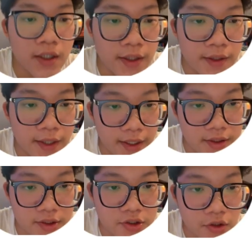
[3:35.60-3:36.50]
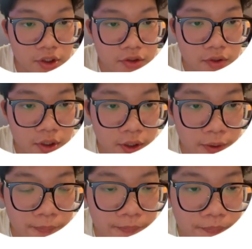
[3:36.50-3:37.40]
Next is turning to
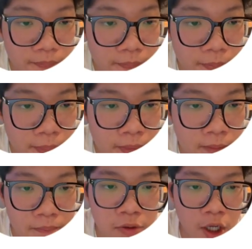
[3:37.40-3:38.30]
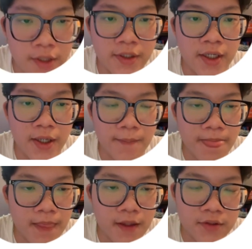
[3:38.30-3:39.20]
the plot data.
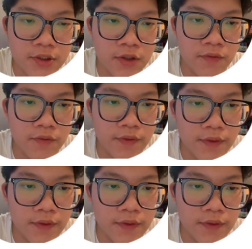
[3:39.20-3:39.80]
So